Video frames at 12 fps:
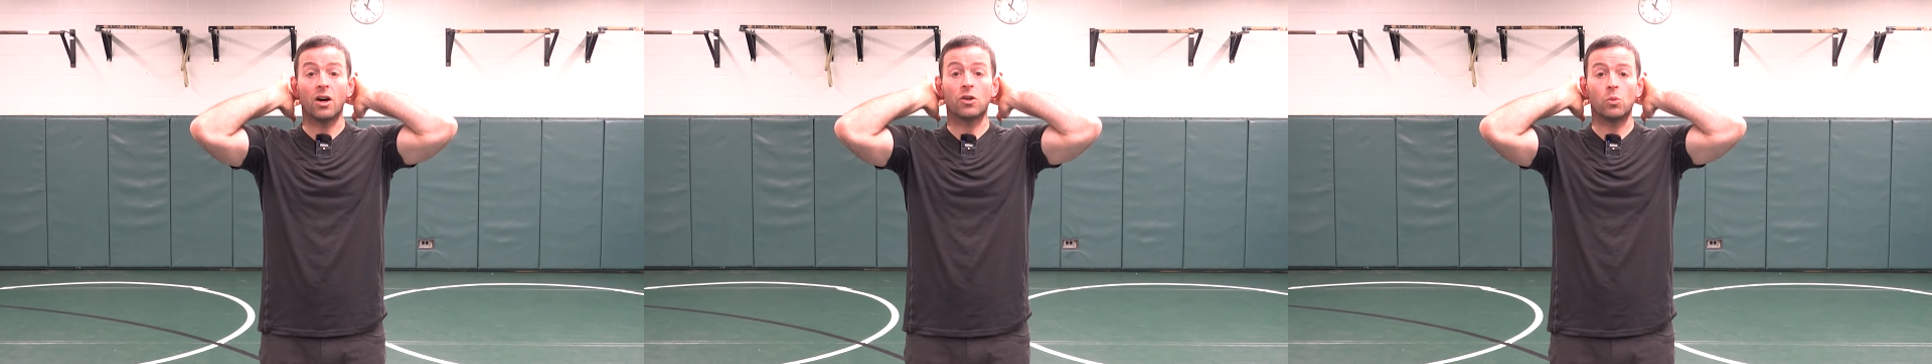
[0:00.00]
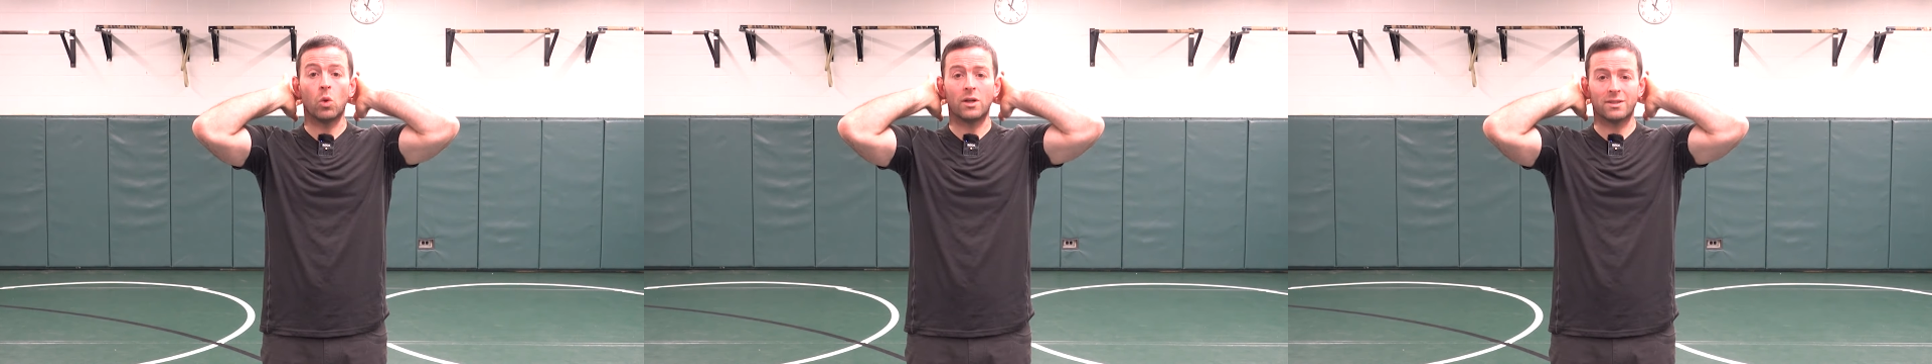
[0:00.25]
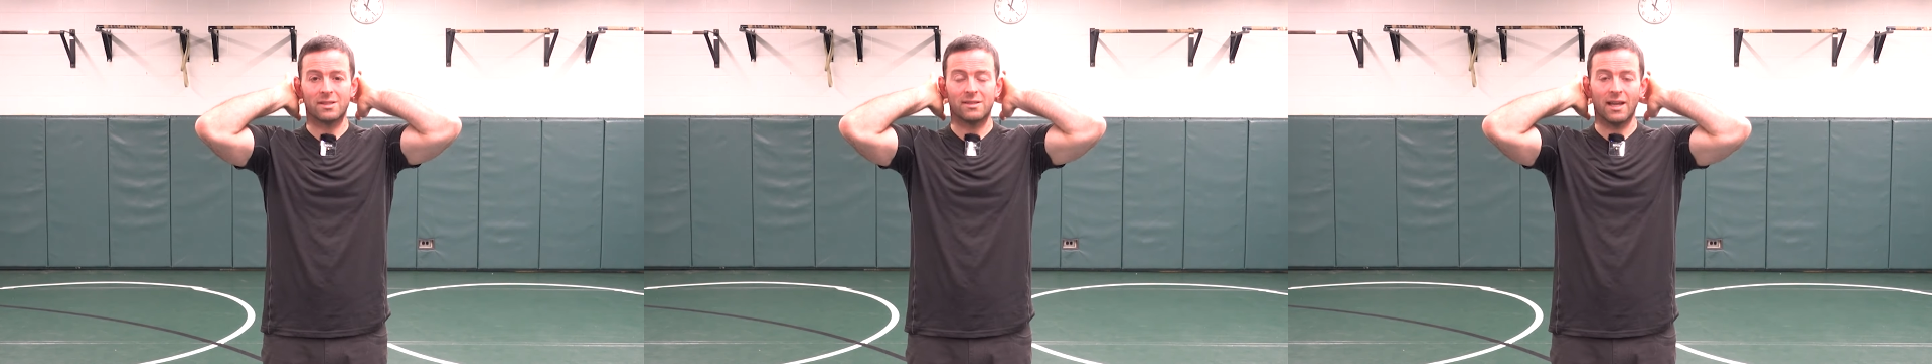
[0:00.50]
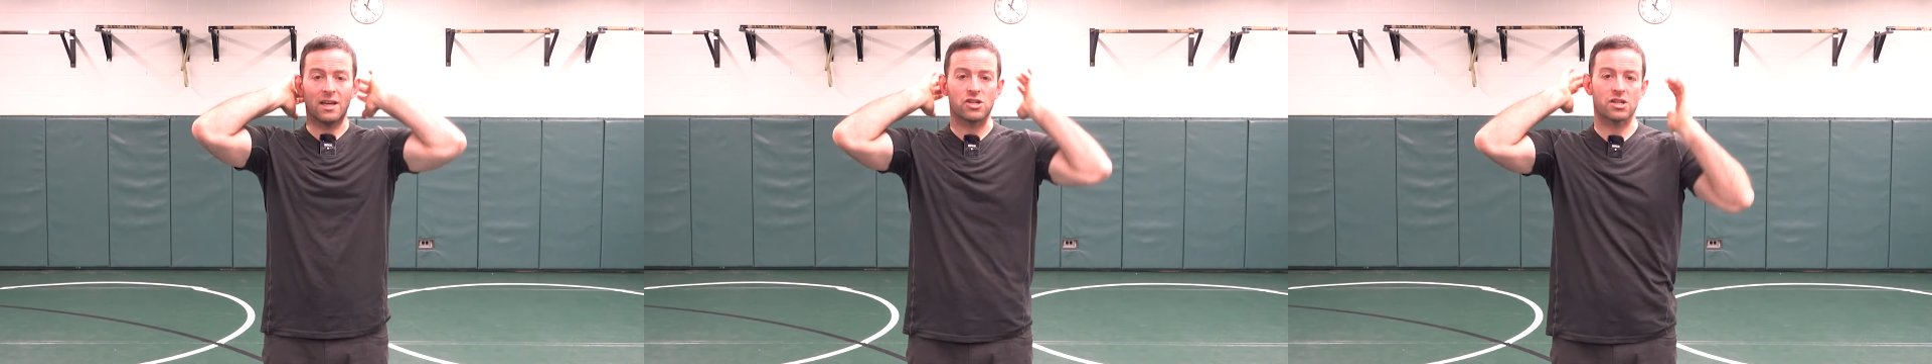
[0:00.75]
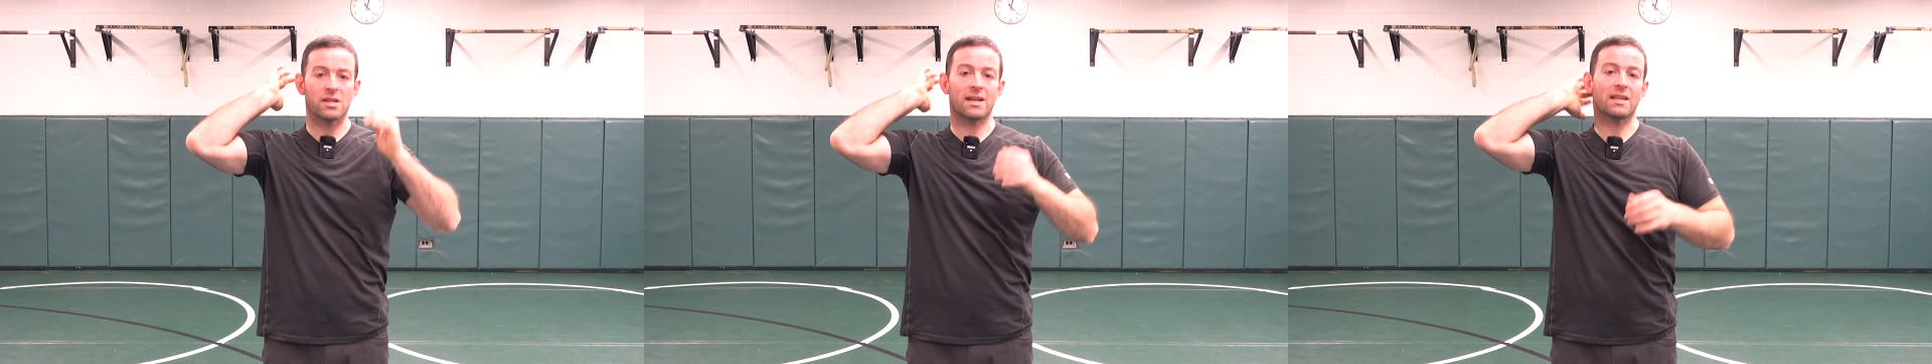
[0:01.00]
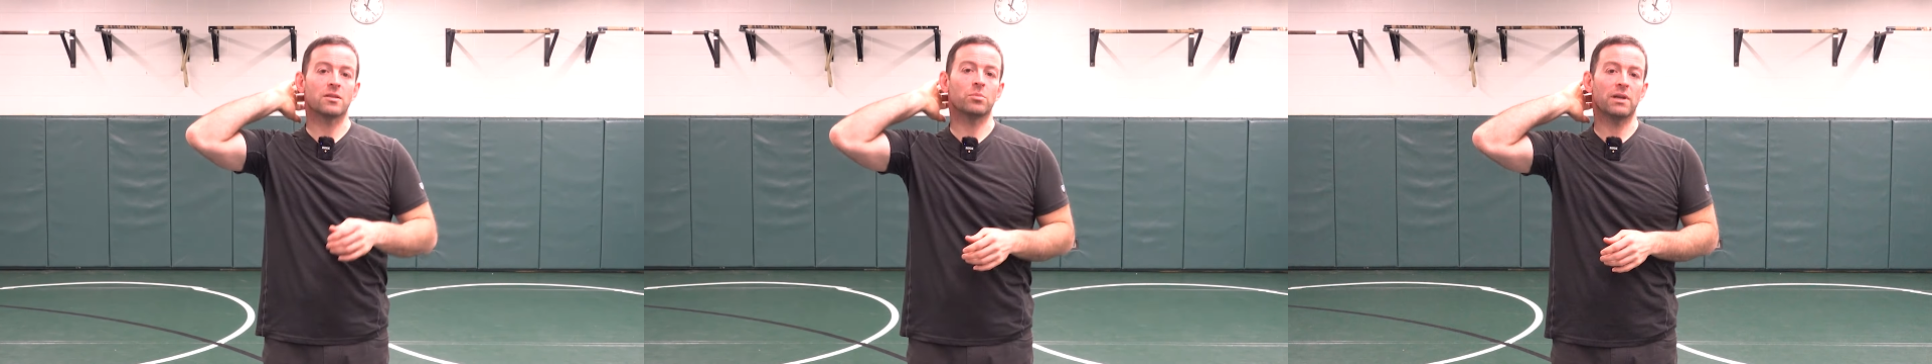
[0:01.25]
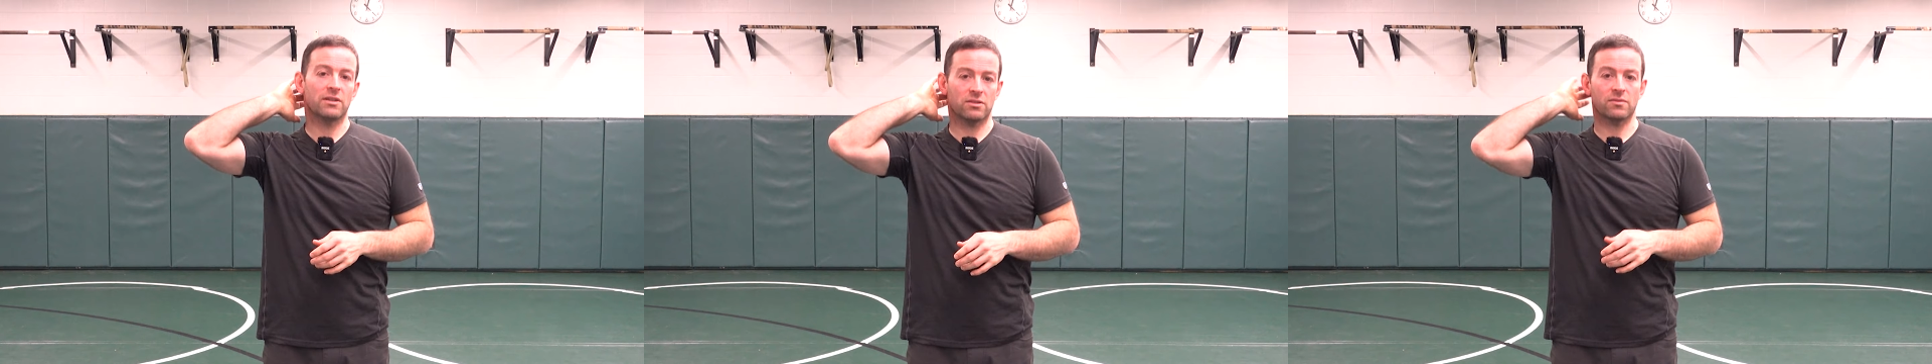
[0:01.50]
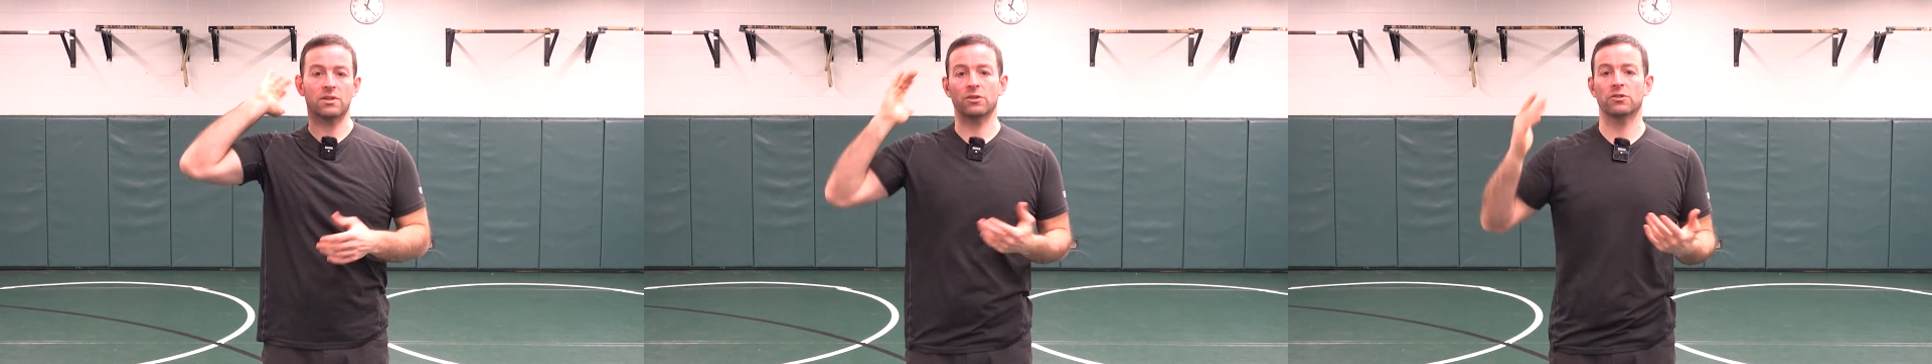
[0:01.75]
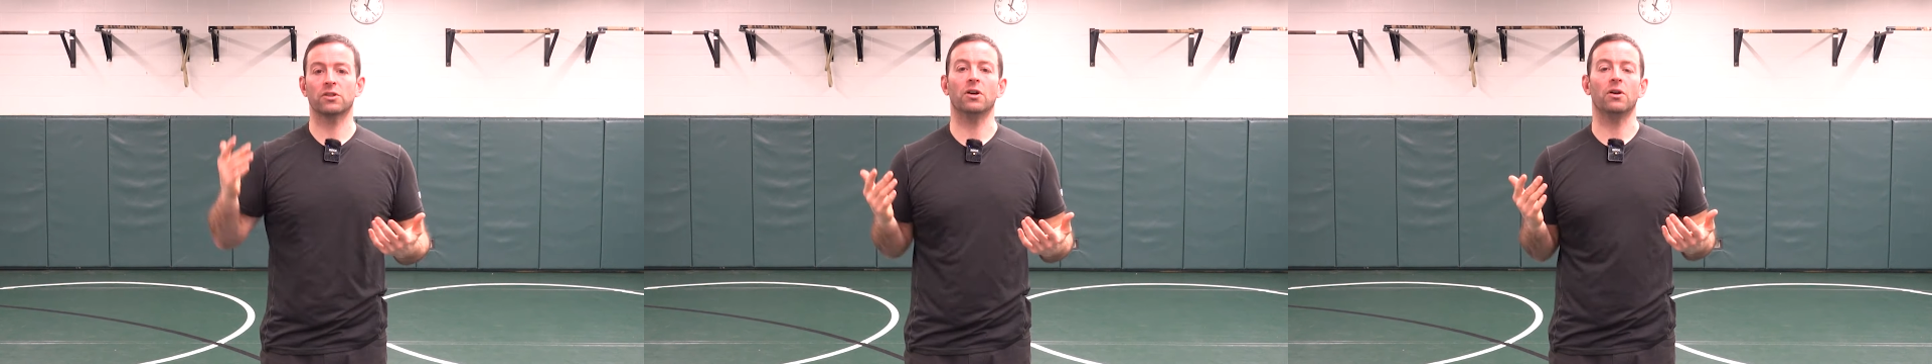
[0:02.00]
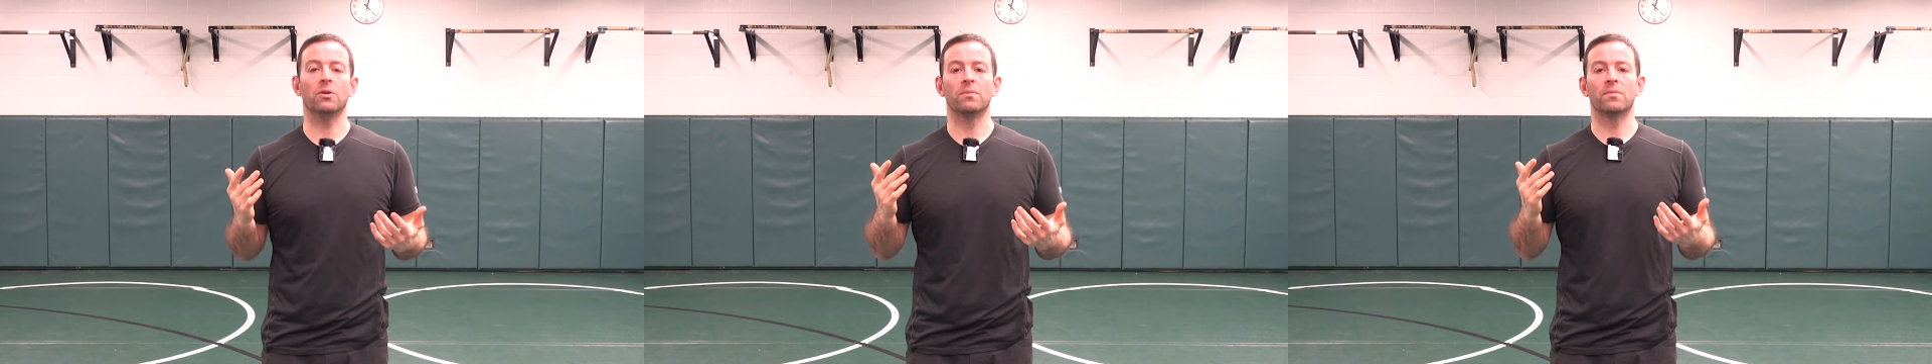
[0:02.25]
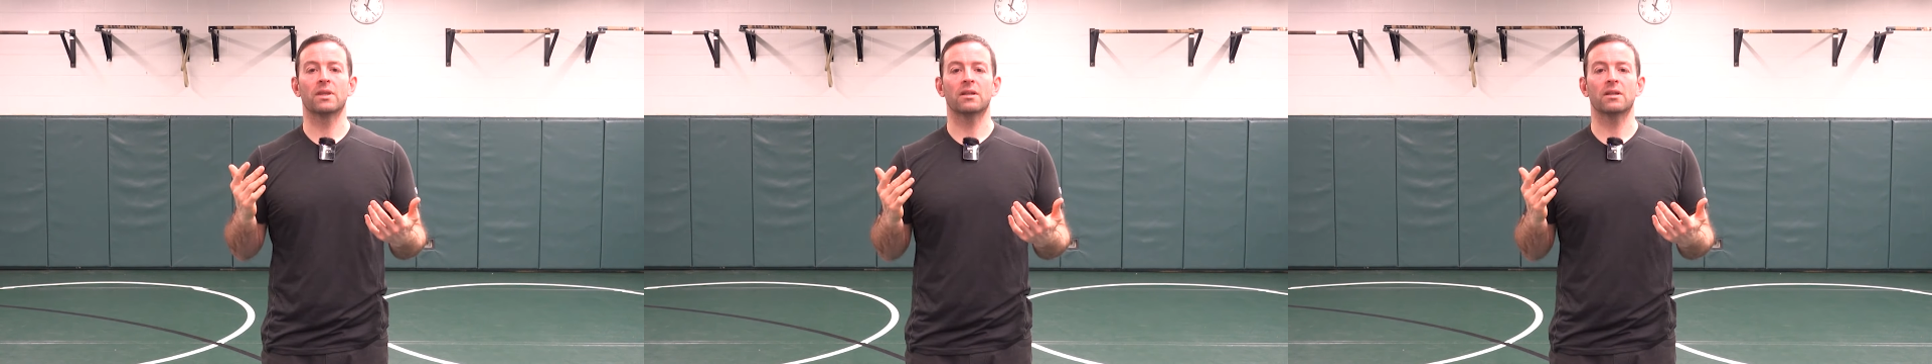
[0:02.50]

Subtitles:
unwanted tension at the base of their skull.